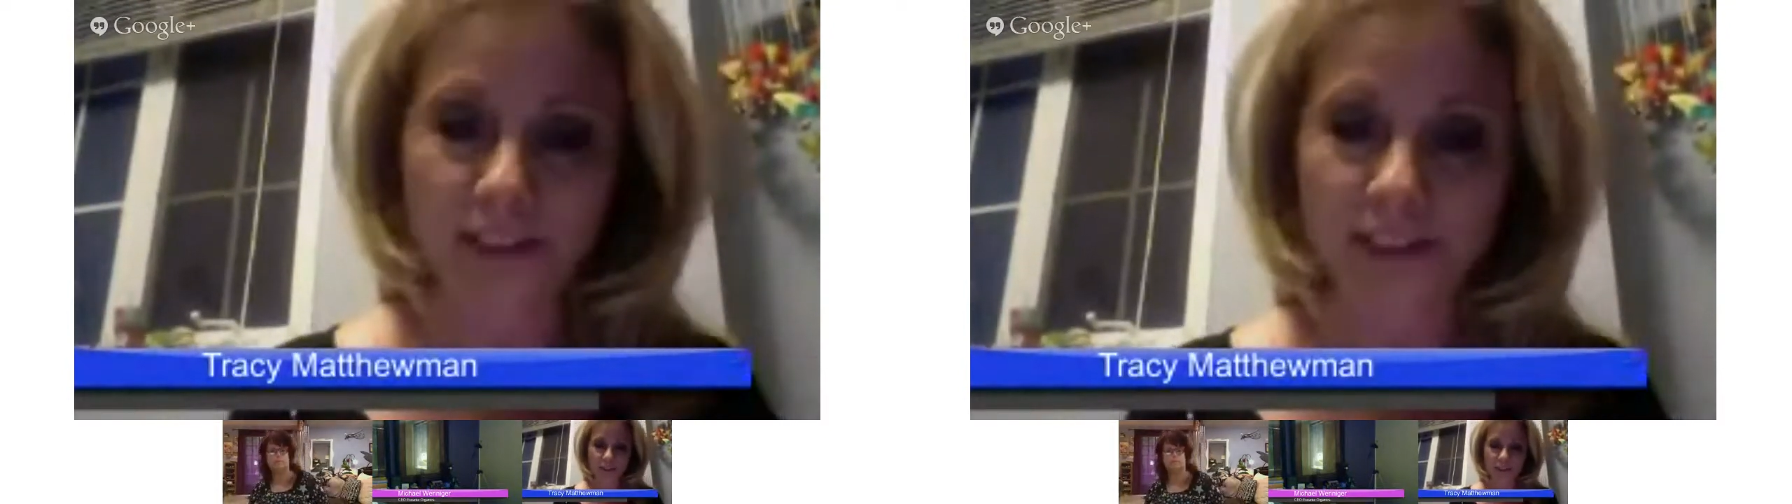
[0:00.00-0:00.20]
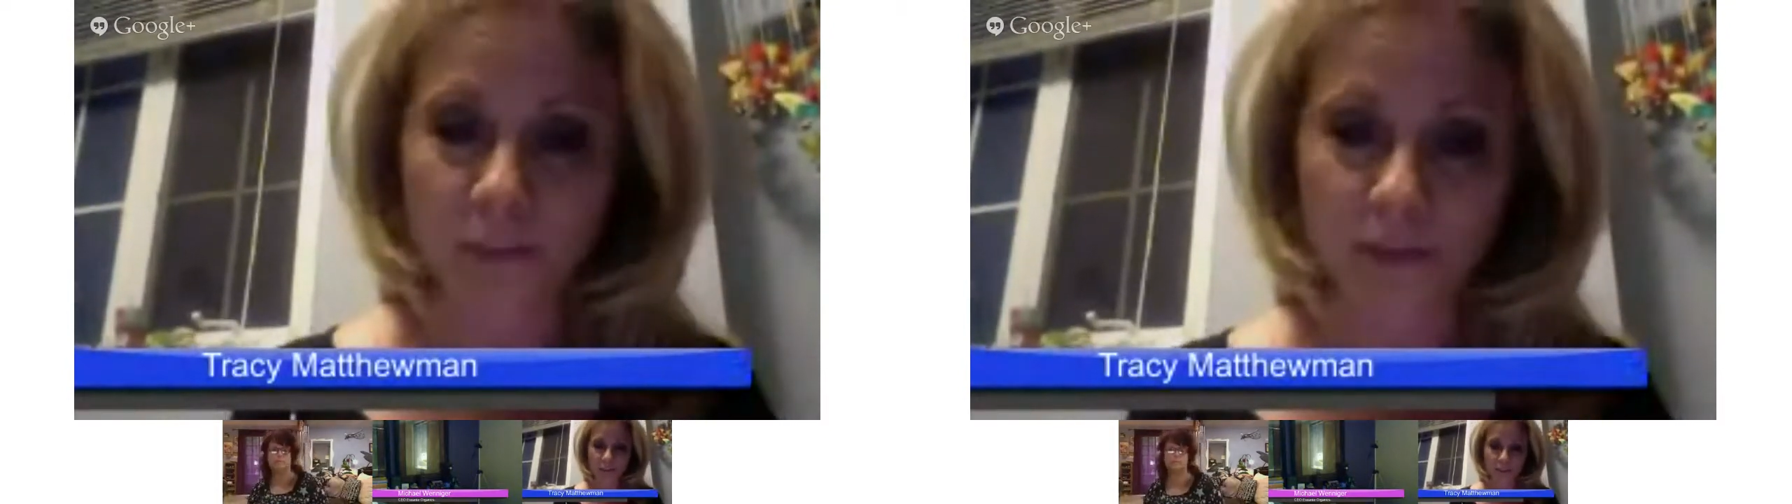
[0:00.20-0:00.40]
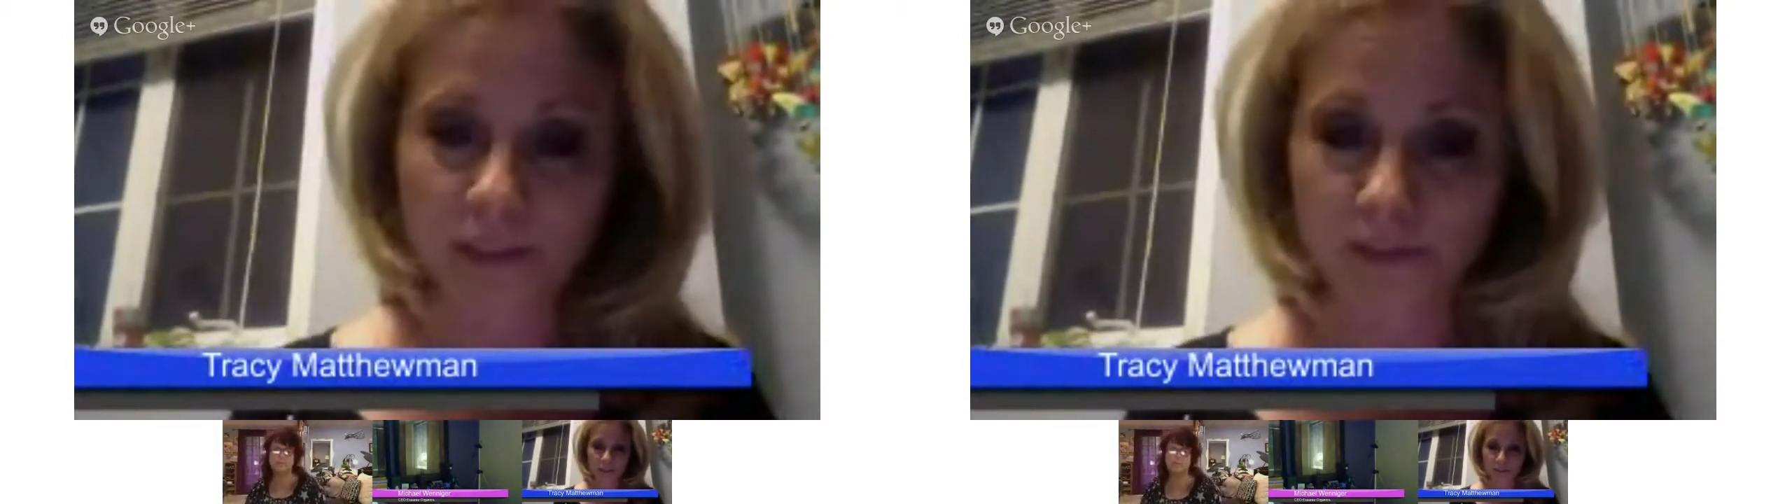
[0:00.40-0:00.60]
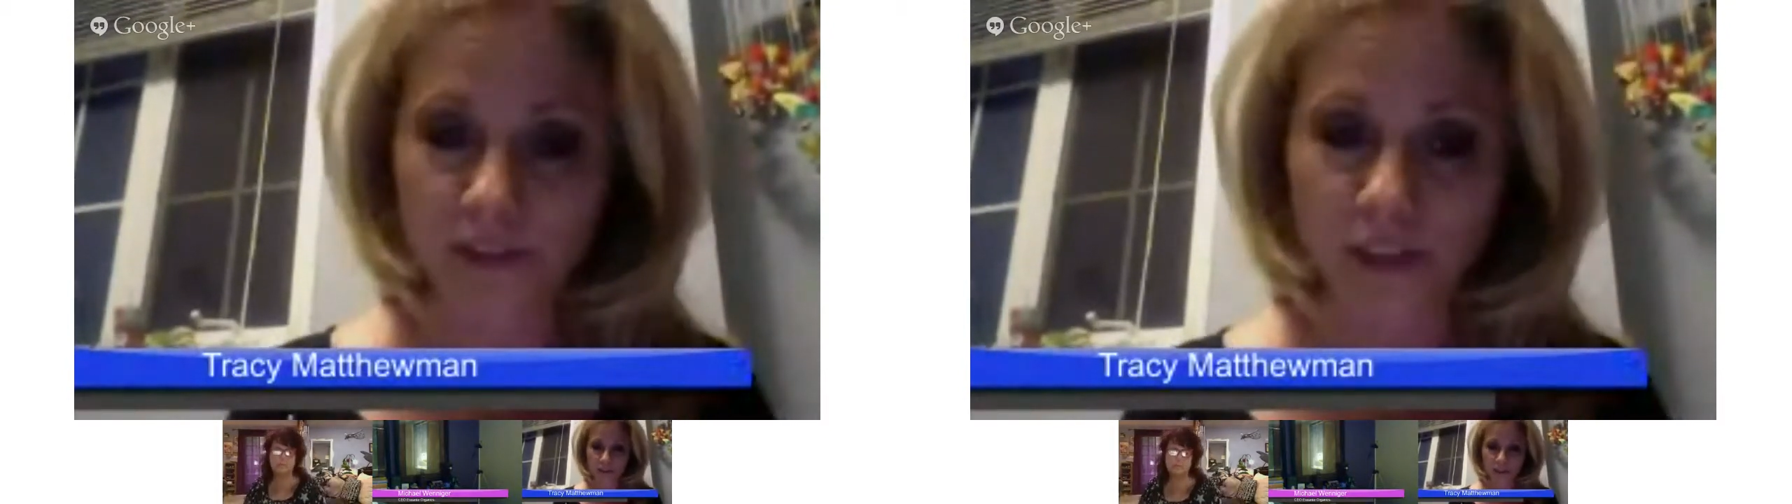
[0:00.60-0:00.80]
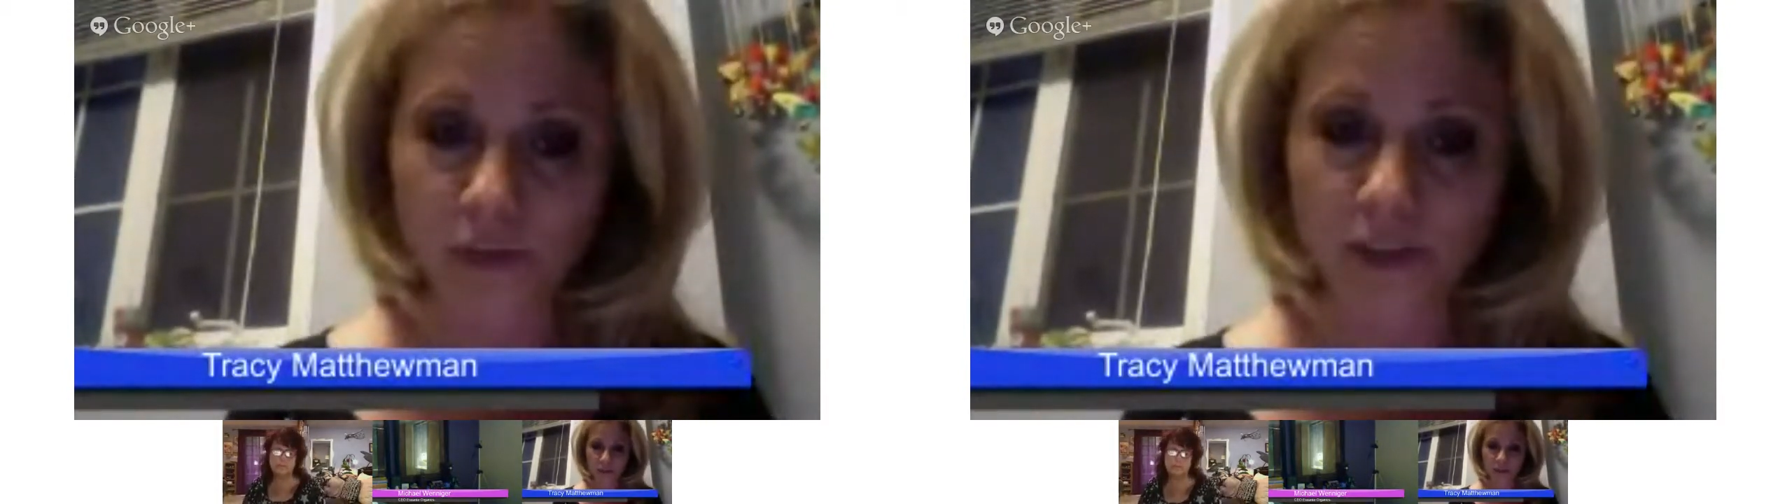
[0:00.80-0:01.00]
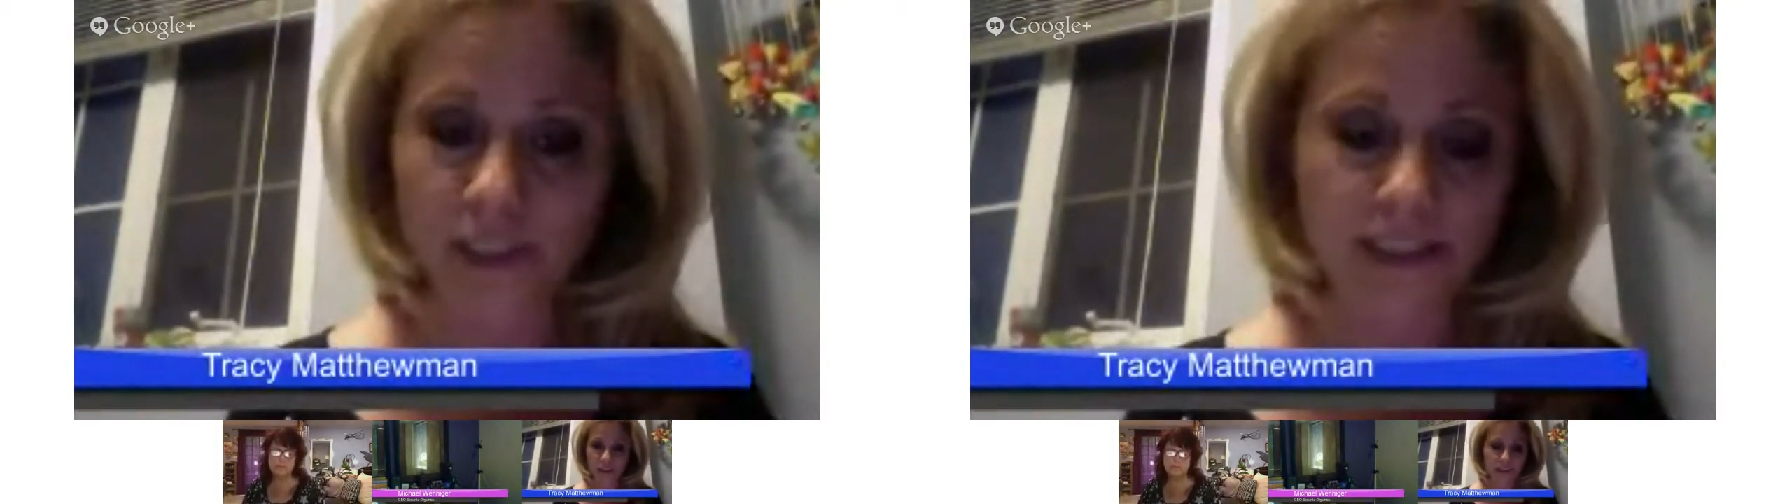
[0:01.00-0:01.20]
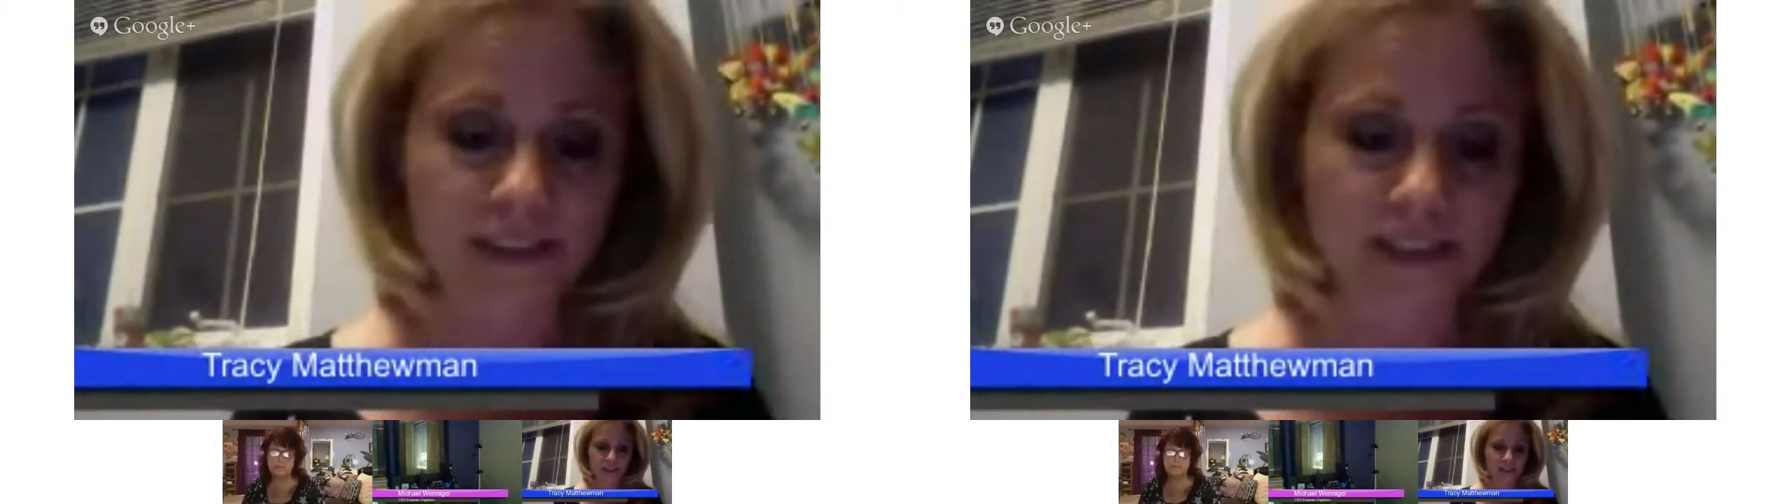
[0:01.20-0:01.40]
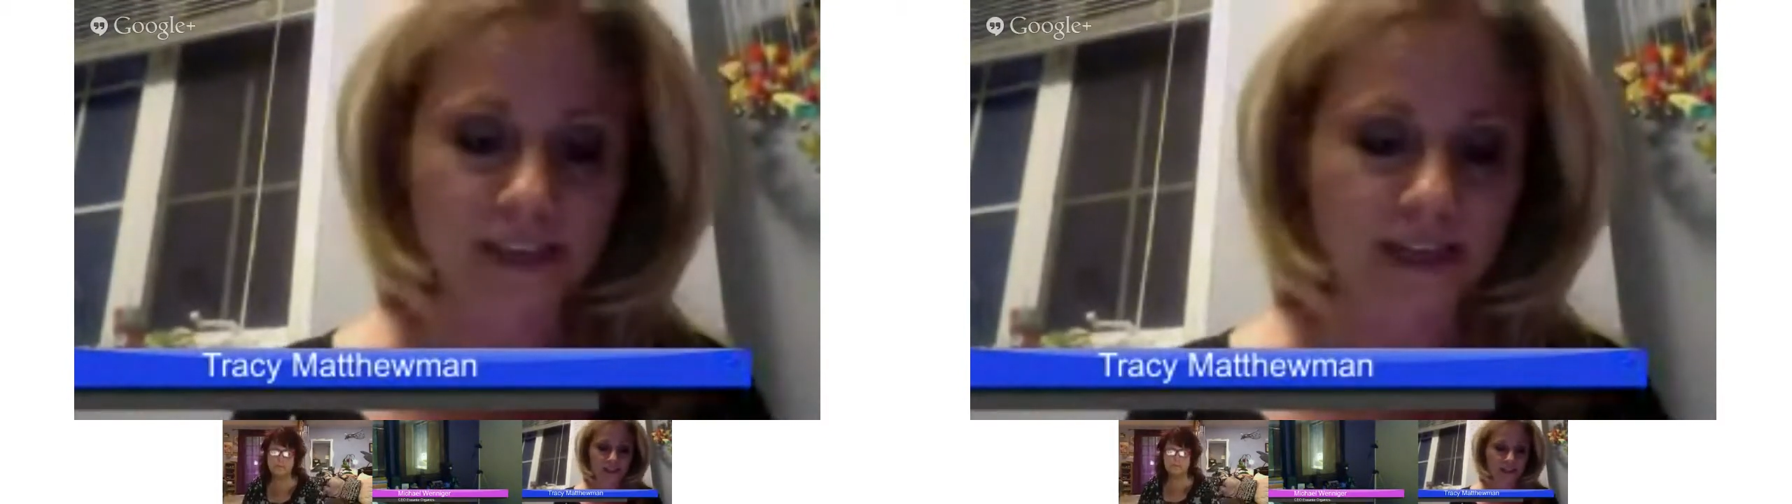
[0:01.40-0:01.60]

these specific ingredients,